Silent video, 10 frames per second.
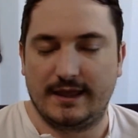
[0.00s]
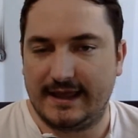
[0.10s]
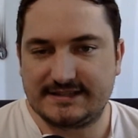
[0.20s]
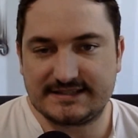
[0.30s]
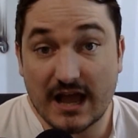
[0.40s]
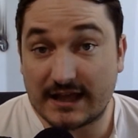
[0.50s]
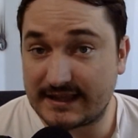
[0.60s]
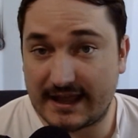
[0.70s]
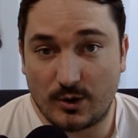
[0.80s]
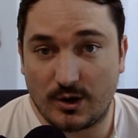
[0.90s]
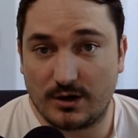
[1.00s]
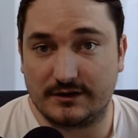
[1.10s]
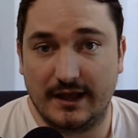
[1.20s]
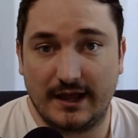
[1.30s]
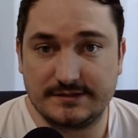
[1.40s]
It's not that hard,
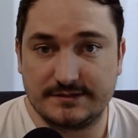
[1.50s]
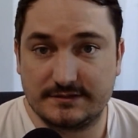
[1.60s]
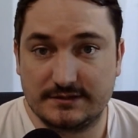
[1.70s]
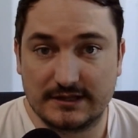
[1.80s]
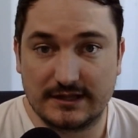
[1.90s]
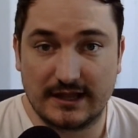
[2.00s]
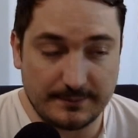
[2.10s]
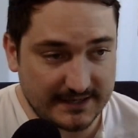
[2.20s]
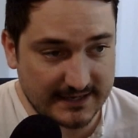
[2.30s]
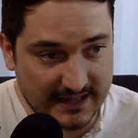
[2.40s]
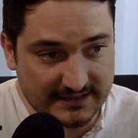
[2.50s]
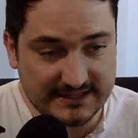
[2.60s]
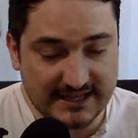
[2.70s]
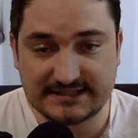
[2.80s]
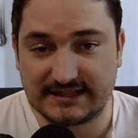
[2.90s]
guys. I mean,
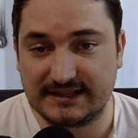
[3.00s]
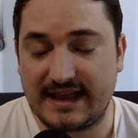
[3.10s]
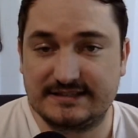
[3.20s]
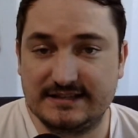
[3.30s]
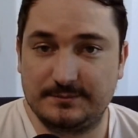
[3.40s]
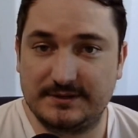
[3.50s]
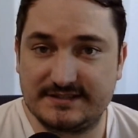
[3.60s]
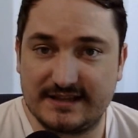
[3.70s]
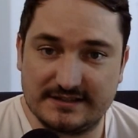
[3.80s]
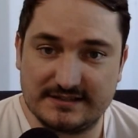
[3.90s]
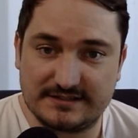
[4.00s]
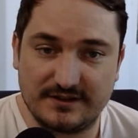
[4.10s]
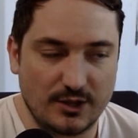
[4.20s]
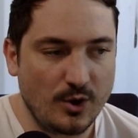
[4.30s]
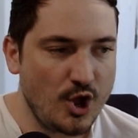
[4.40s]
that's the last thing I'm going to say on this
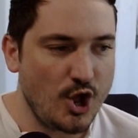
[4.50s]
video.